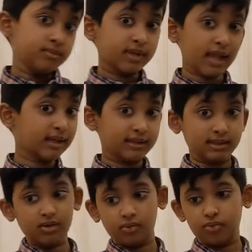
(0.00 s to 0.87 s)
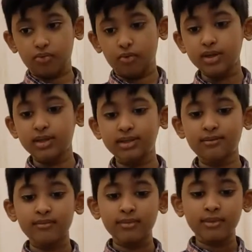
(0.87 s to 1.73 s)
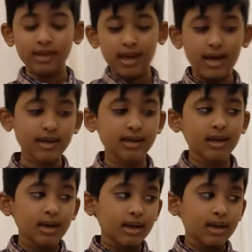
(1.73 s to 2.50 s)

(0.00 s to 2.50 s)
tennis court, and